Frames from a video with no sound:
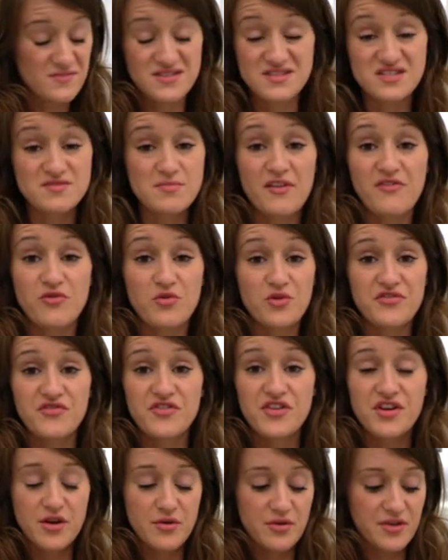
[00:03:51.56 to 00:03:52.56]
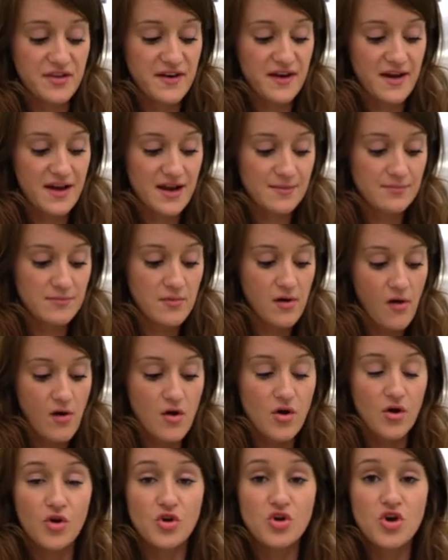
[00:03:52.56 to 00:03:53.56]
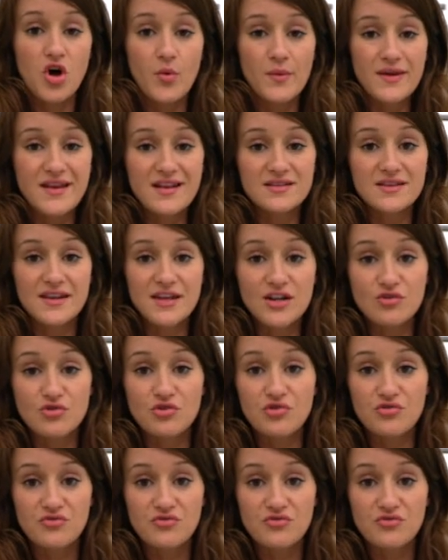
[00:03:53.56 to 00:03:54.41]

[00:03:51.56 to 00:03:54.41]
This is my fourth video of the day. I'm going a little